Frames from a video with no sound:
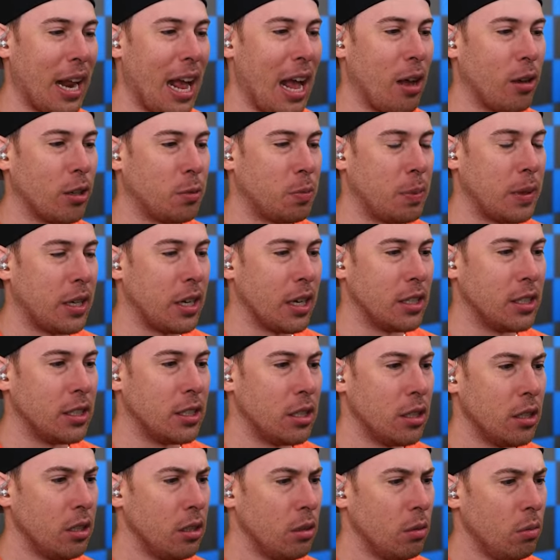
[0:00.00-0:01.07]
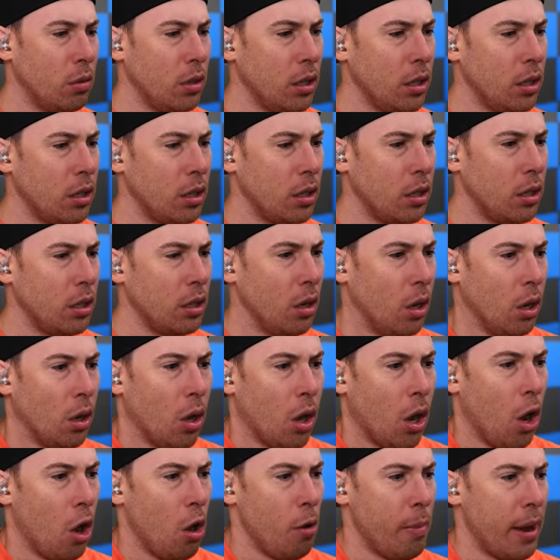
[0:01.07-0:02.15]
house because...
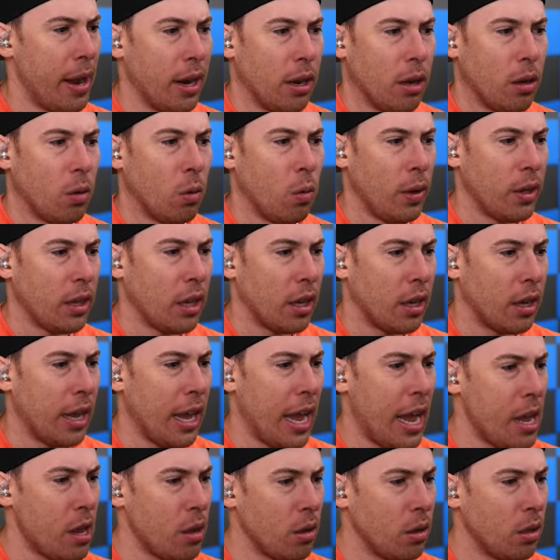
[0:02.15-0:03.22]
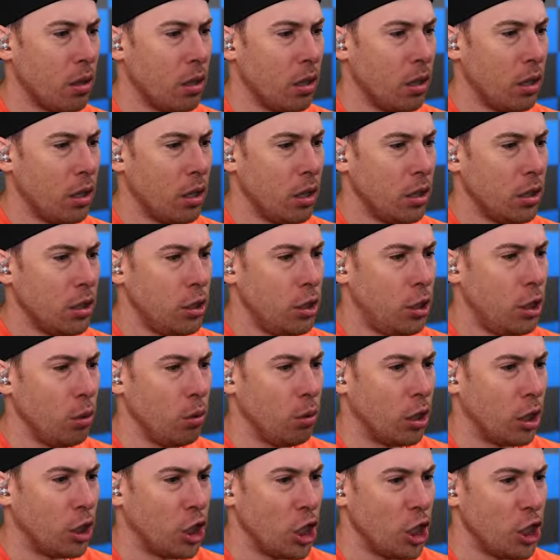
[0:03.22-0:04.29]
Oh my, what the, hey. Dude,
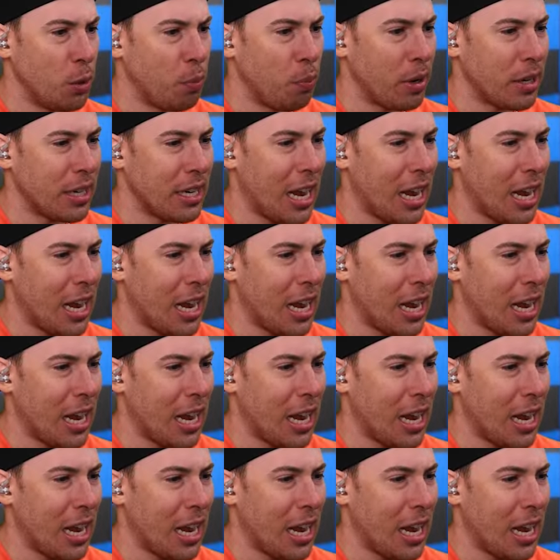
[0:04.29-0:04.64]
the gingerbread